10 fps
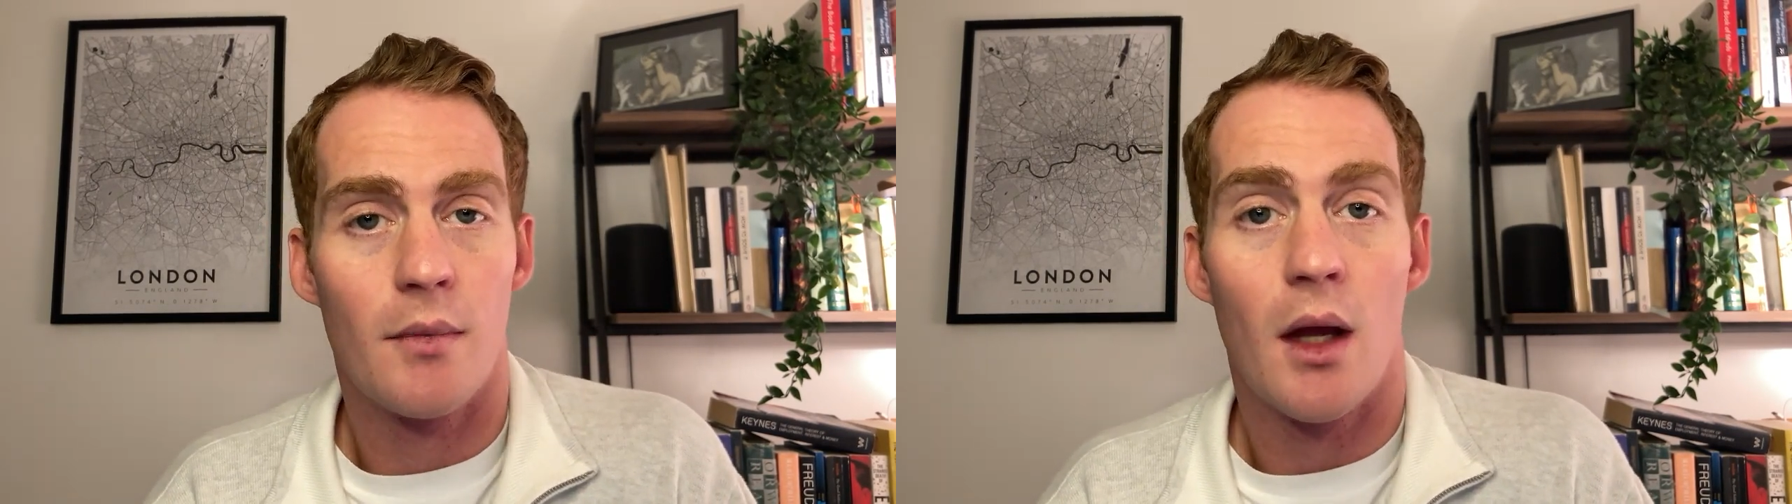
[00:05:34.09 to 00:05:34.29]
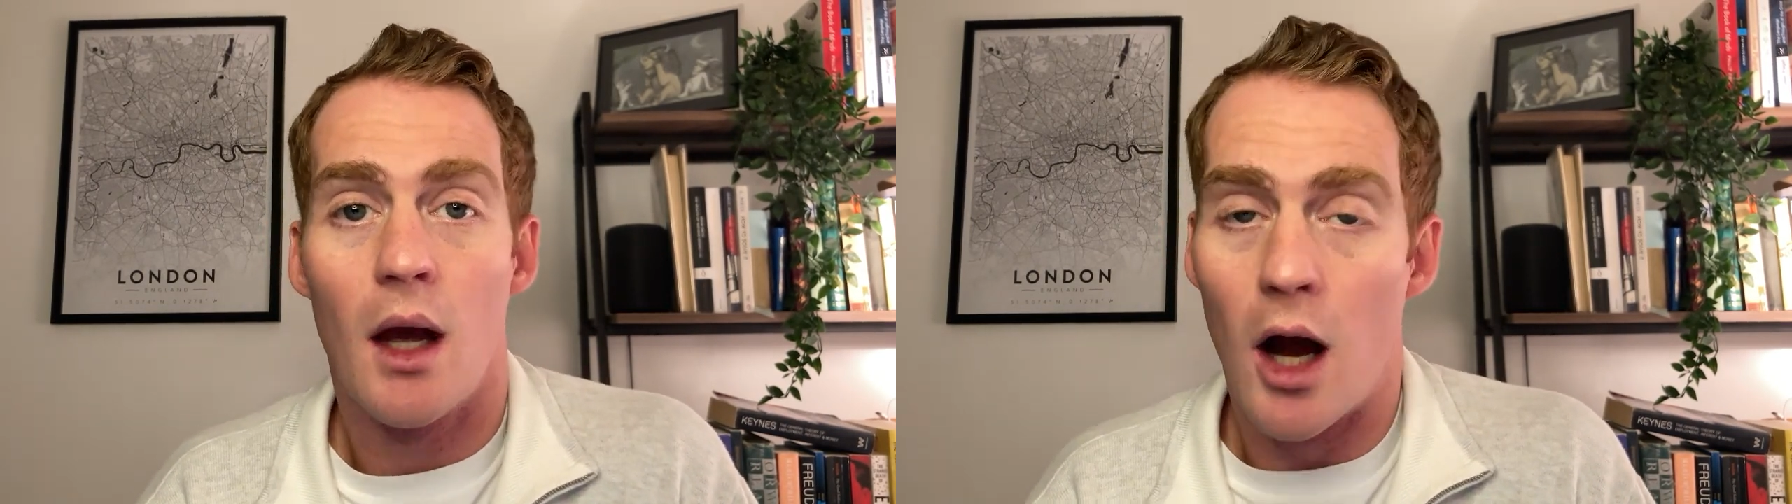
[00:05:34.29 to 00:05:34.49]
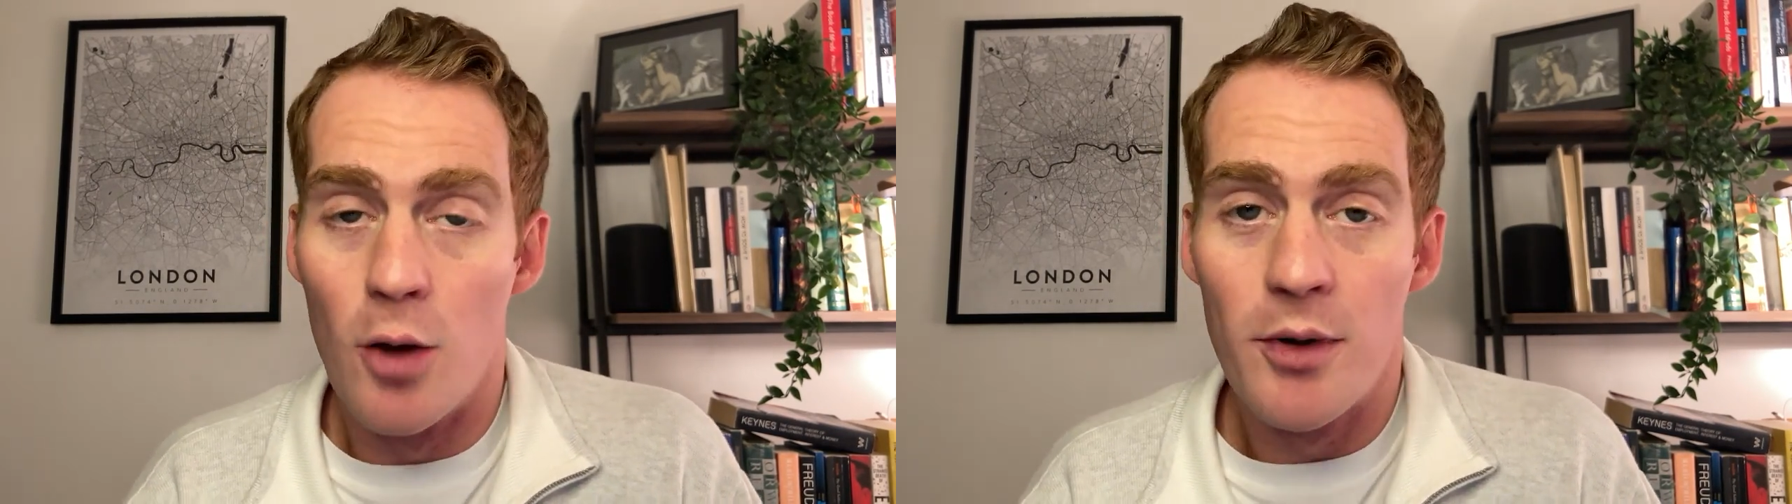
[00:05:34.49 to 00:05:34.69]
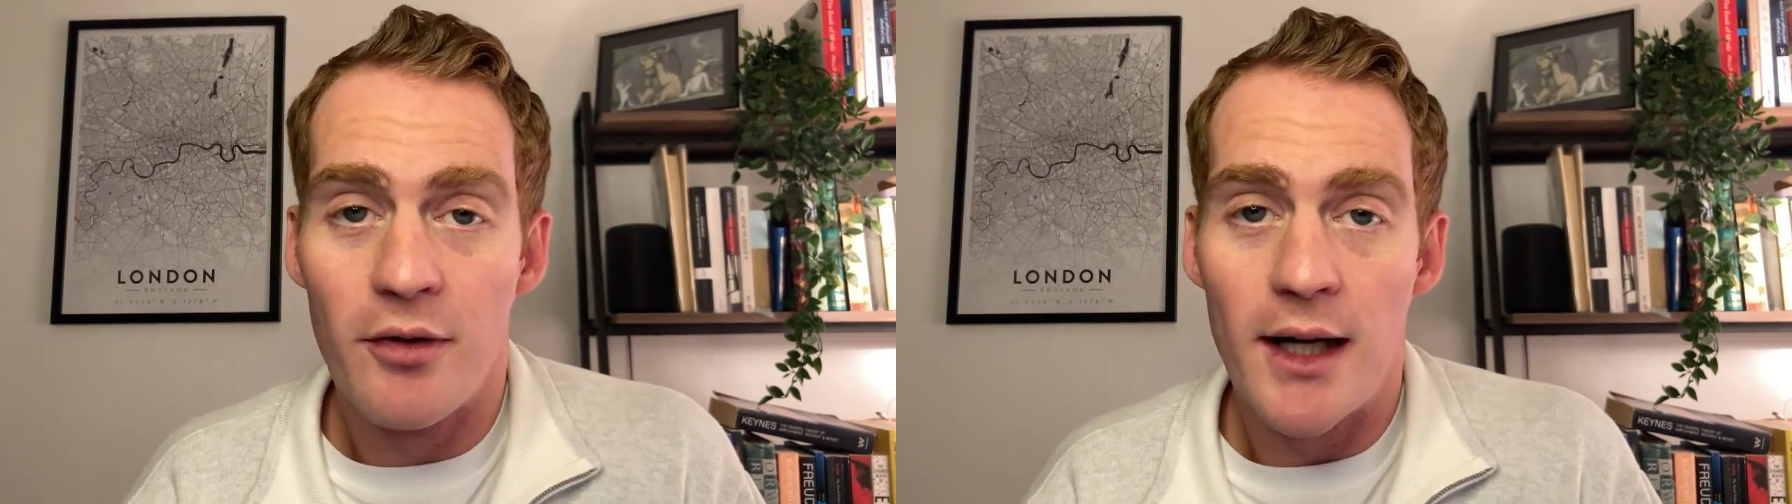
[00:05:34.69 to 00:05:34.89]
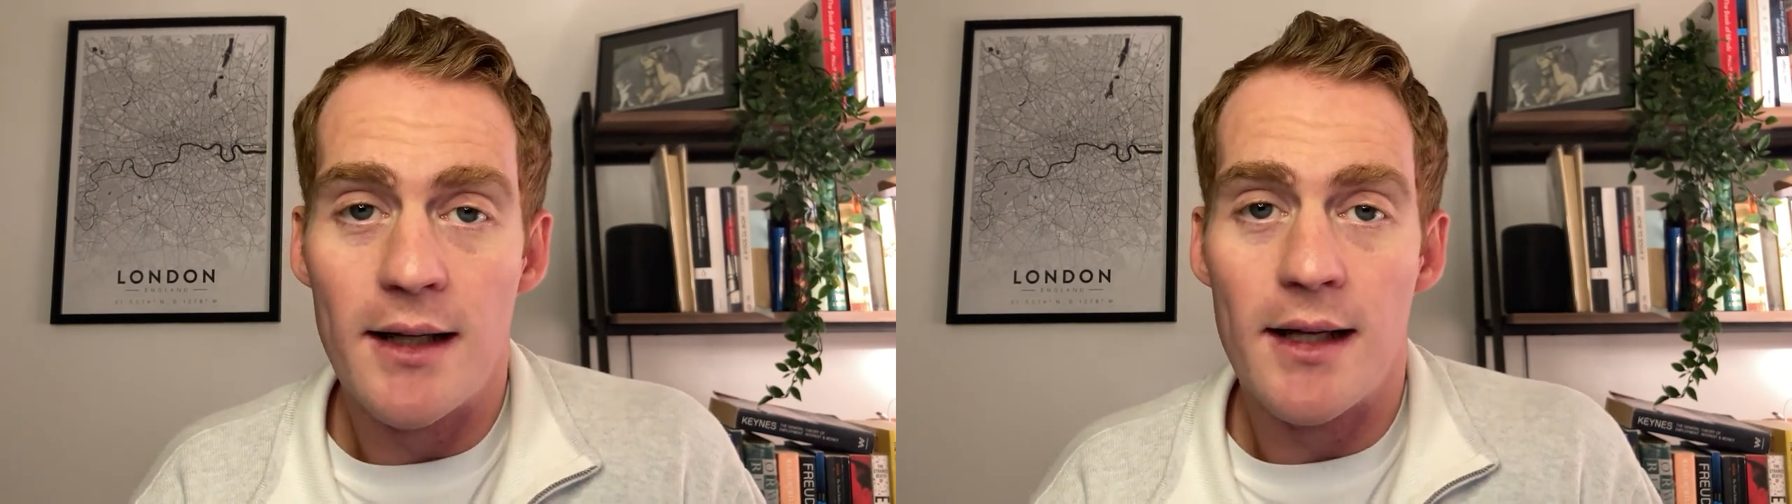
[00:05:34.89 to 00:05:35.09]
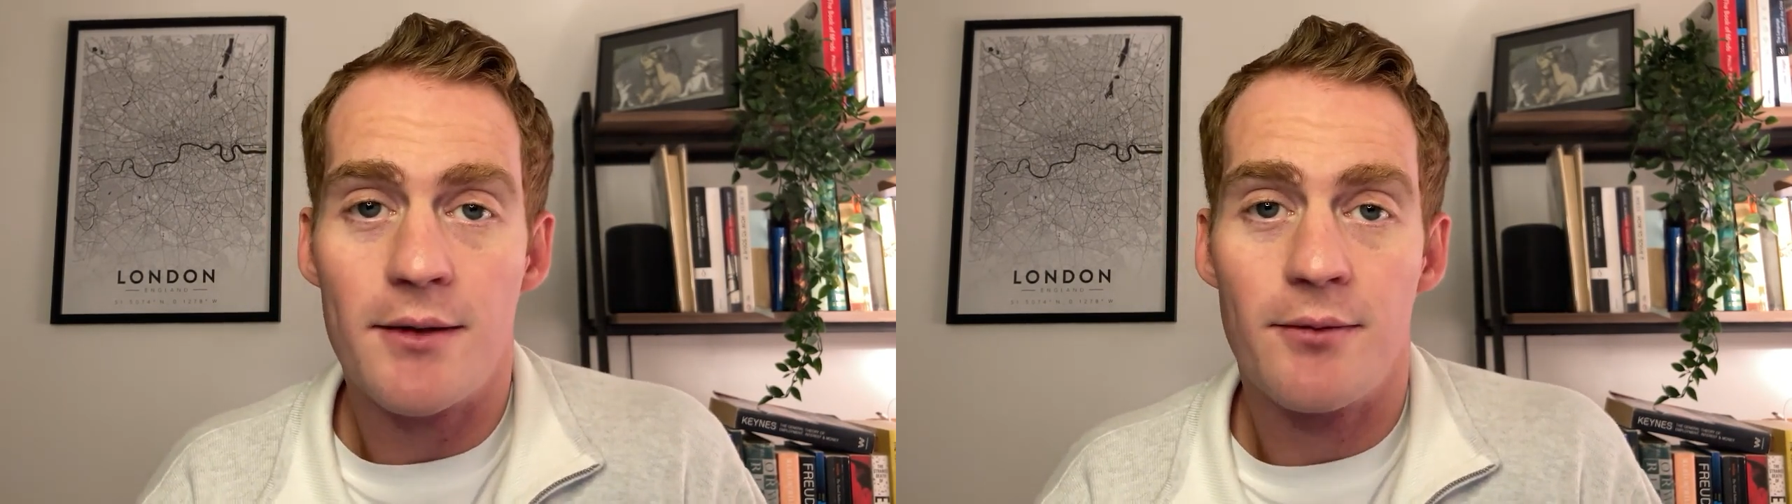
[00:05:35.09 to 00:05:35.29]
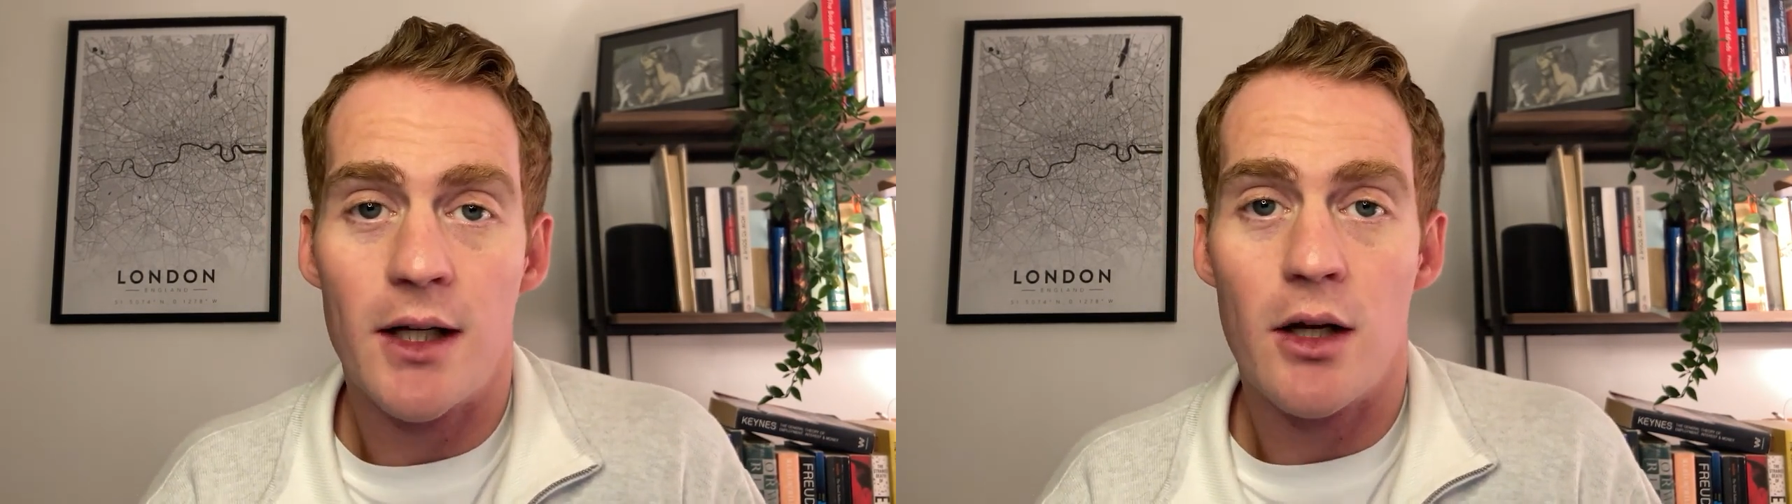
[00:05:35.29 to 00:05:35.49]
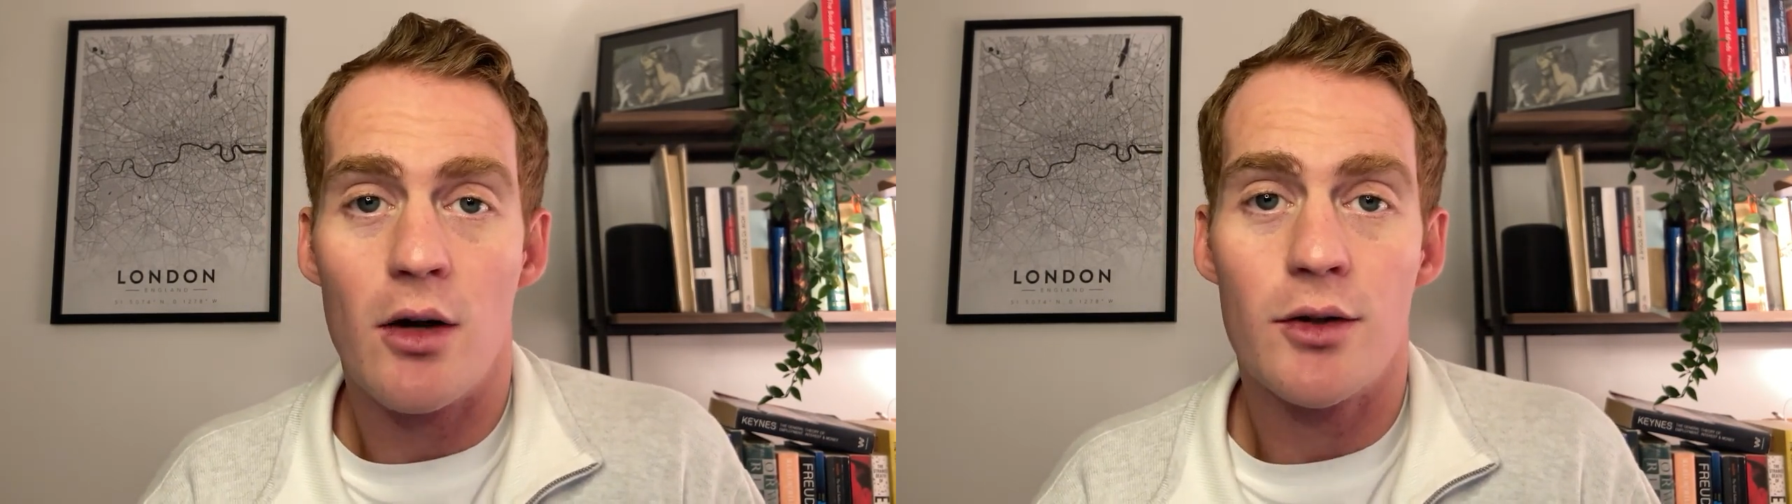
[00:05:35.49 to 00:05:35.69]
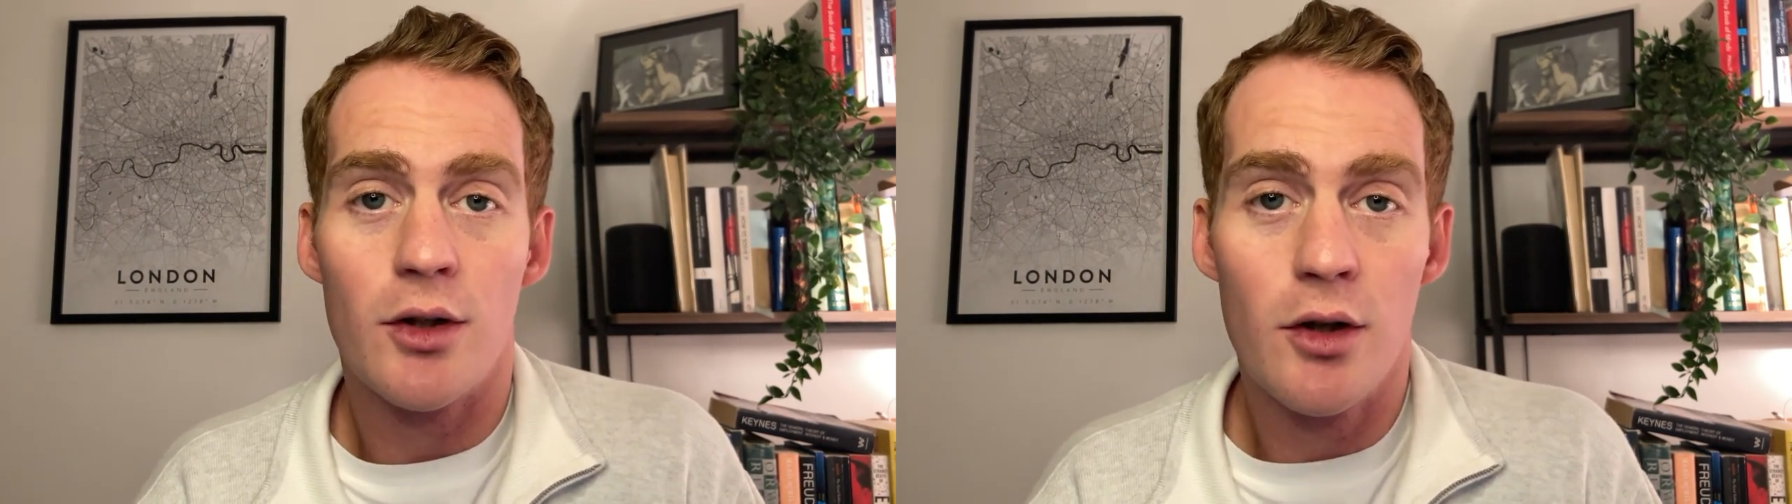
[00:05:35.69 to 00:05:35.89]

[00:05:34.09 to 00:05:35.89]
I hope you're finding these videos